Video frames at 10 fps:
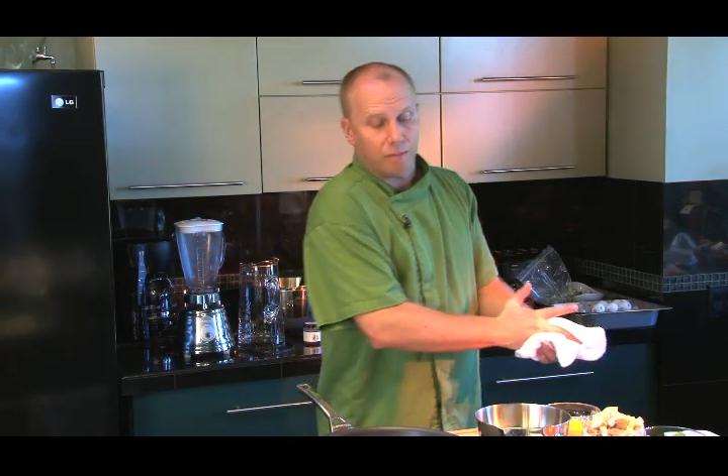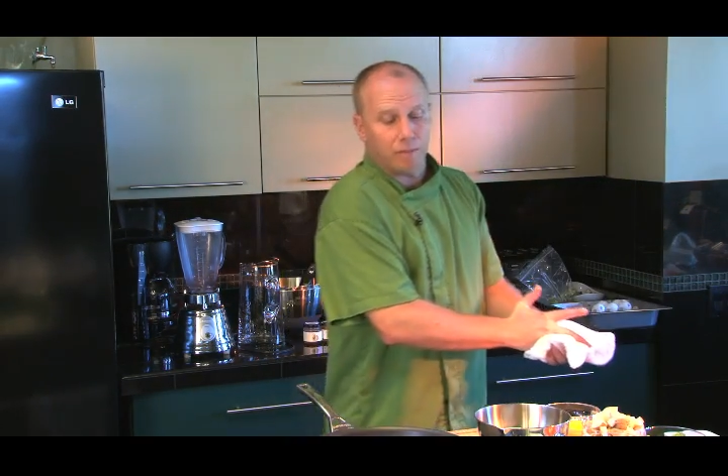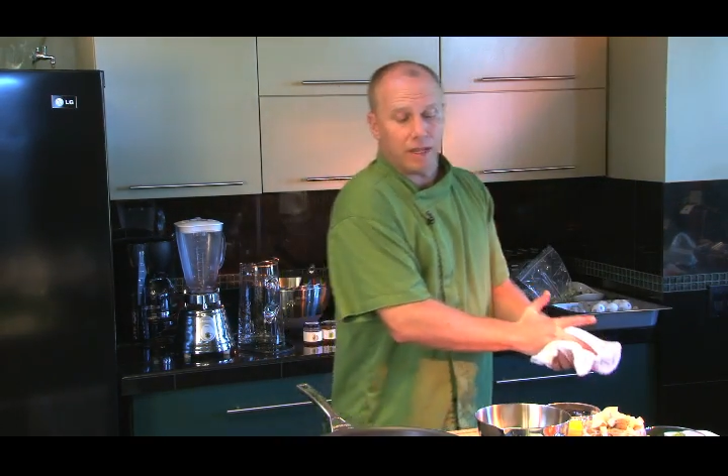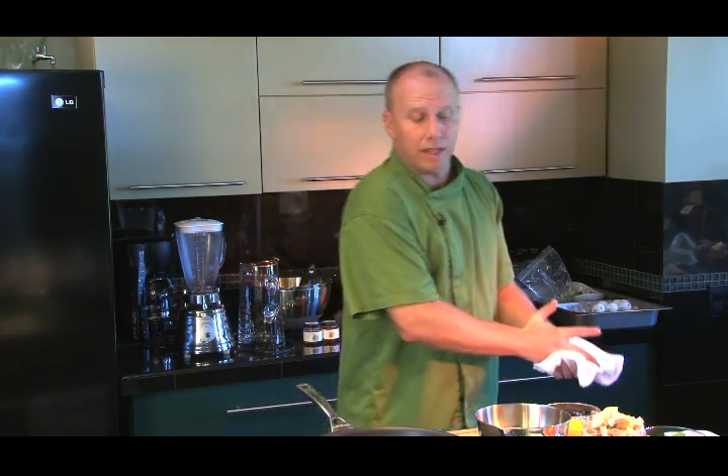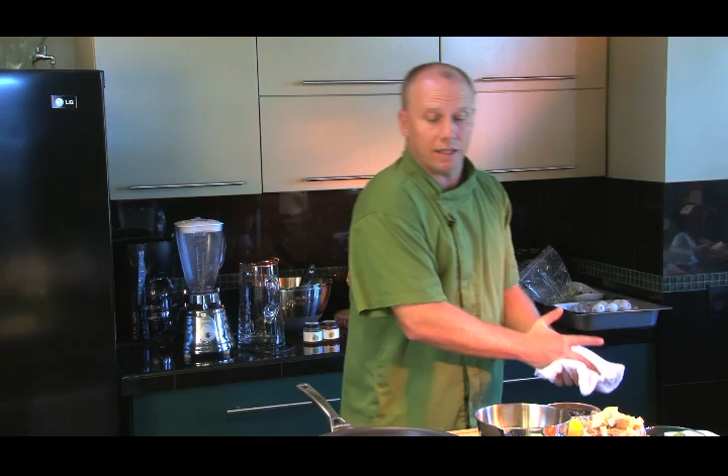
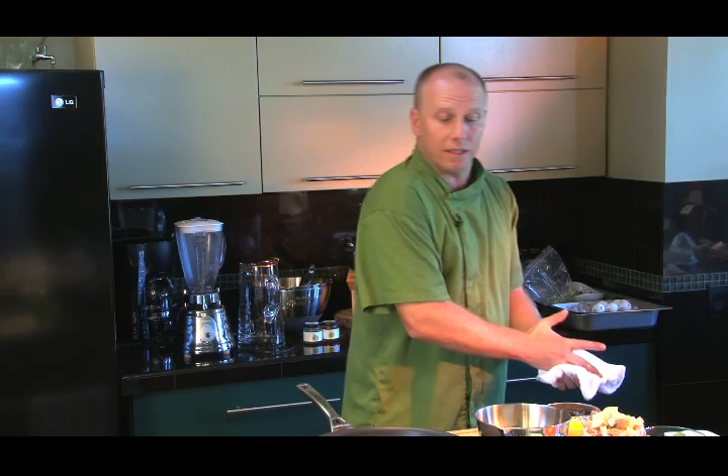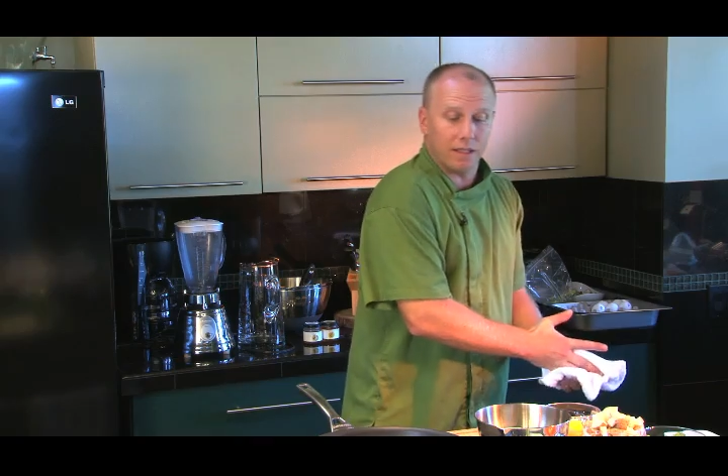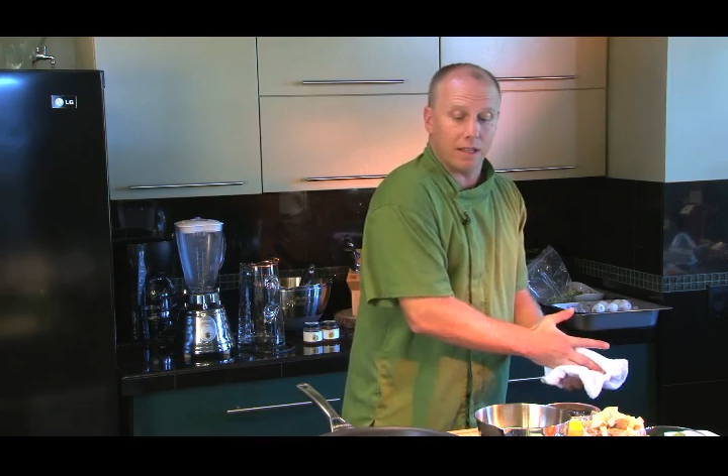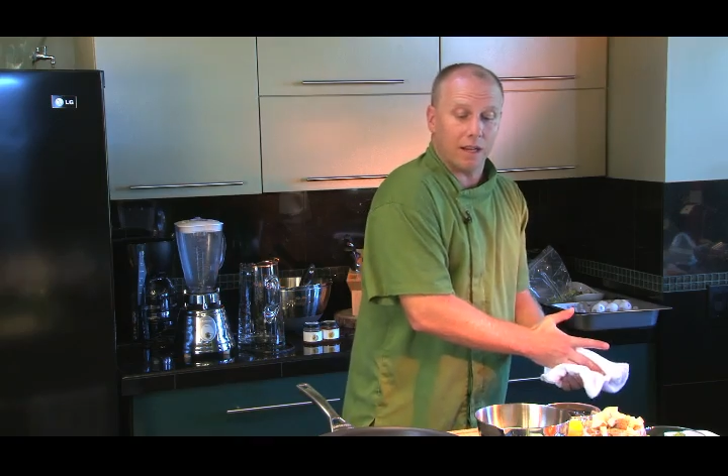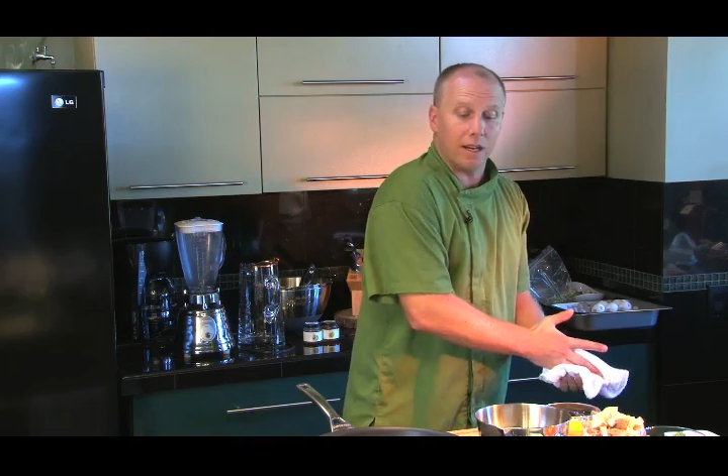beat
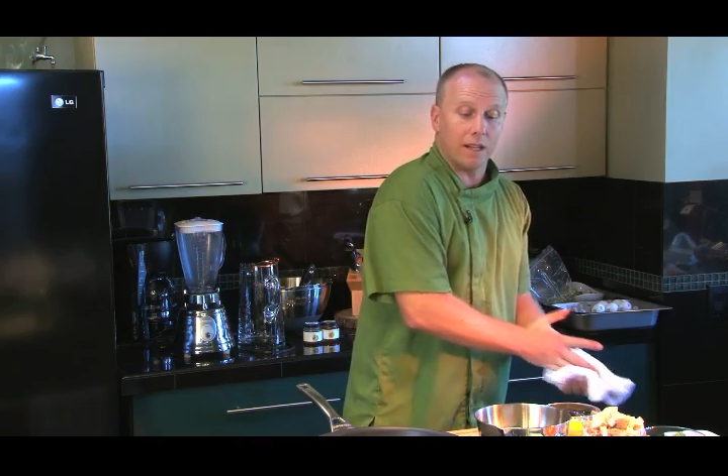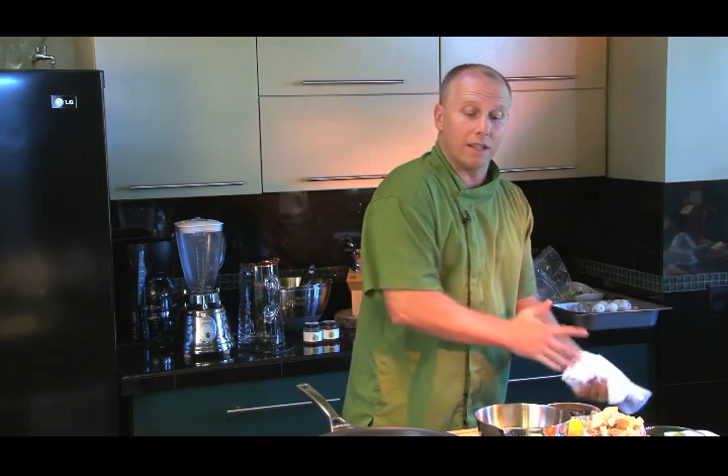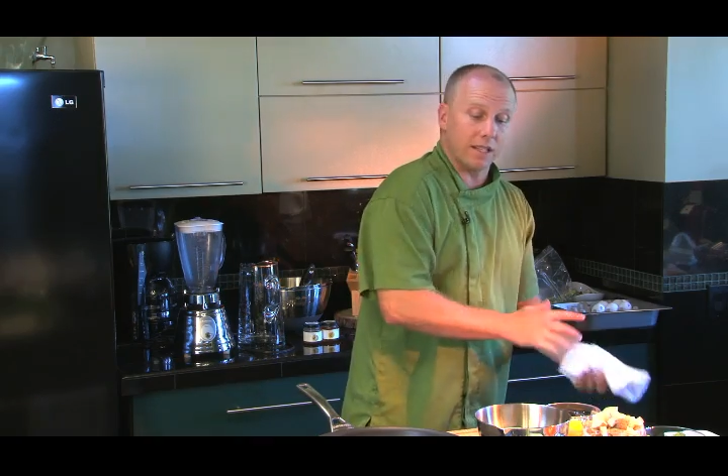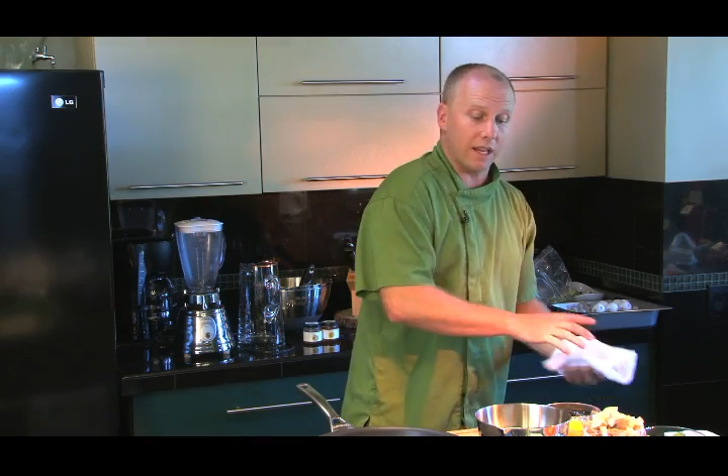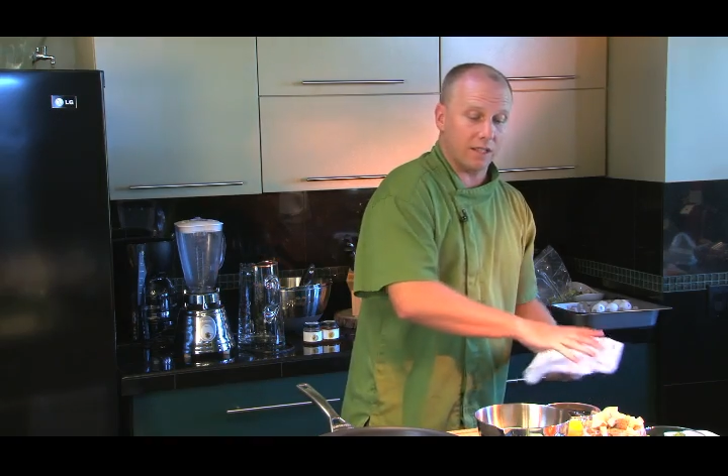
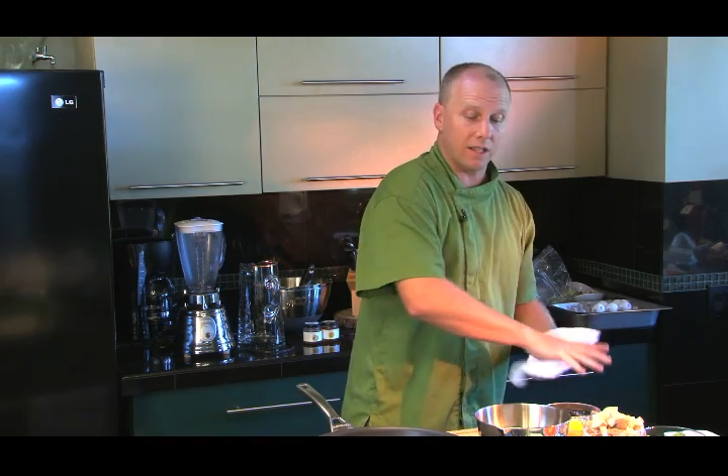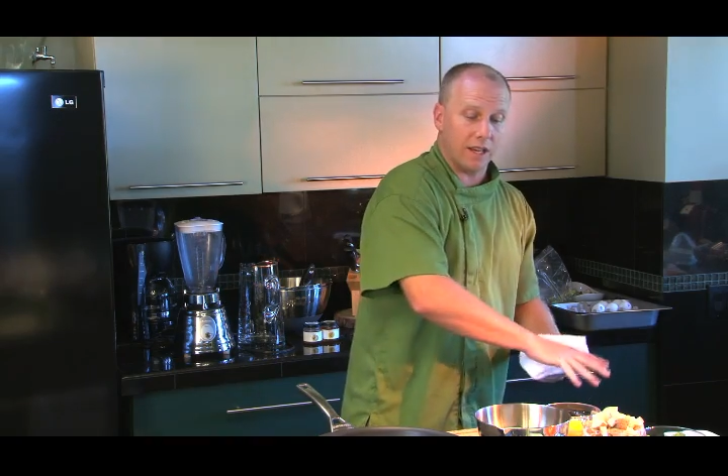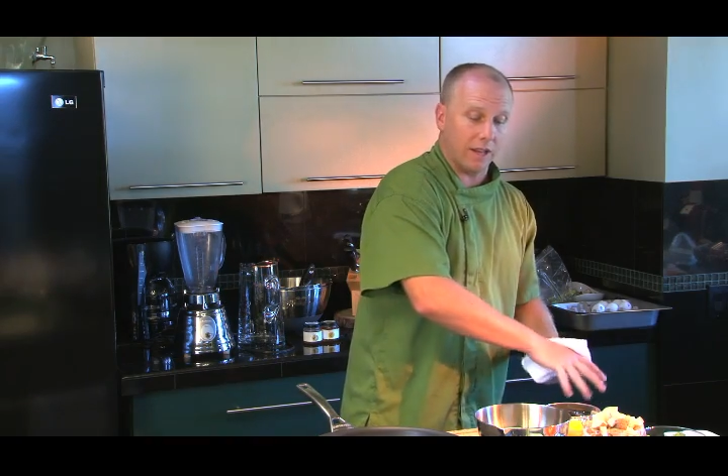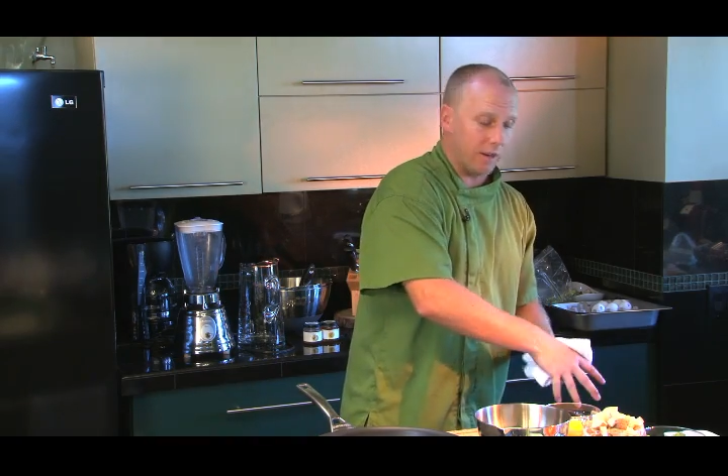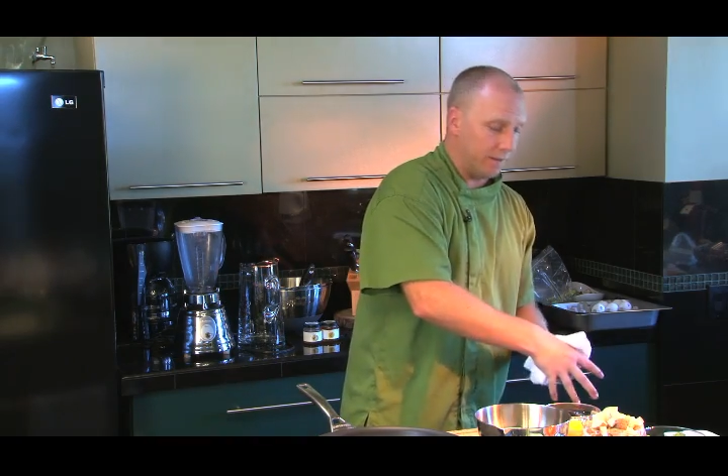these eggs
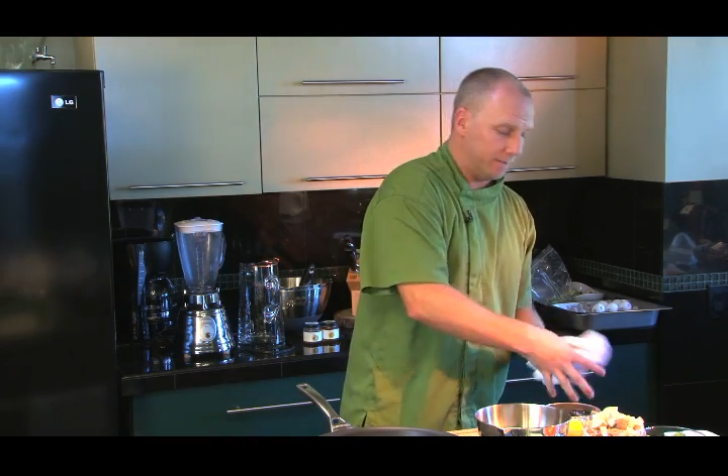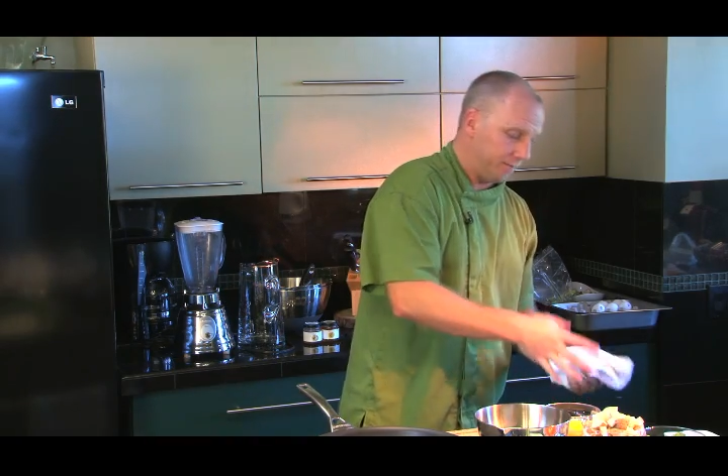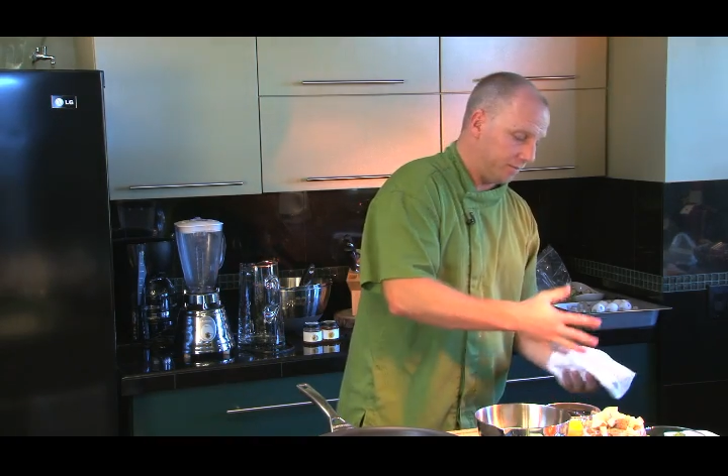together.